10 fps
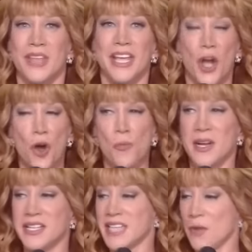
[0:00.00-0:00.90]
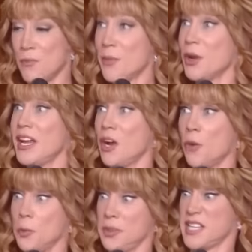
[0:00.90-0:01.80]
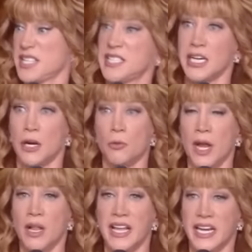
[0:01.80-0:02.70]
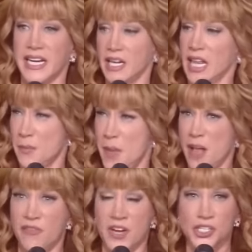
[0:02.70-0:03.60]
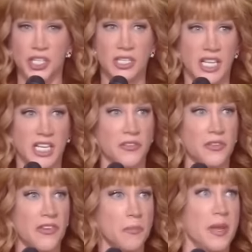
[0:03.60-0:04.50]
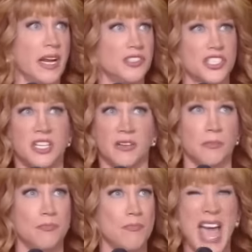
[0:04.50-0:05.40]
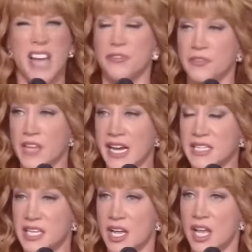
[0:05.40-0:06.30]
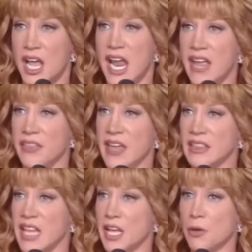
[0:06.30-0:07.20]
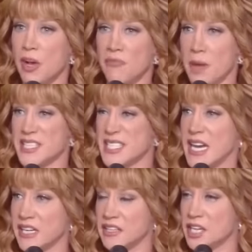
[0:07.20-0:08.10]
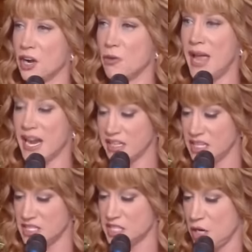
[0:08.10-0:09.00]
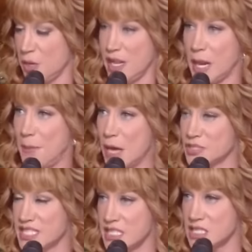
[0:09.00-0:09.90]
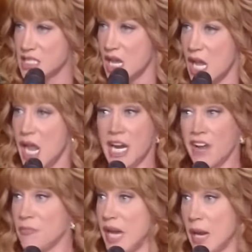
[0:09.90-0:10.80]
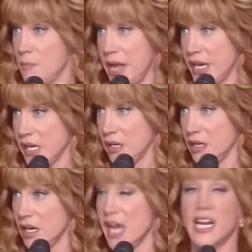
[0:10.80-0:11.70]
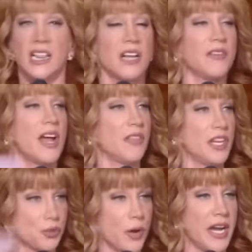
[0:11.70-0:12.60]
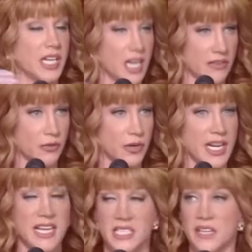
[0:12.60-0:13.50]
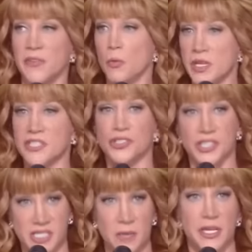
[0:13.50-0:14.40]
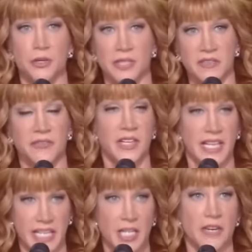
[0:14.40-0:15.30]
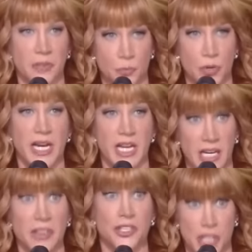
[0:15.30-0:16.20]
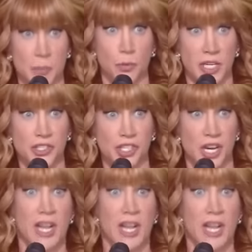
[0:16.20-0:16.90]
it opens, remember, and it opened with that stairwell, and it kind of like malfunctioned. Like if you've ever been on just like a bad flight, and they let you off by mistake on the tarmac, and the stairway like bounces. And I've been on many, and I love how they try to cover it as if it wasn't just somebody who didn't feel like getting off their brake and getting the jet bridge.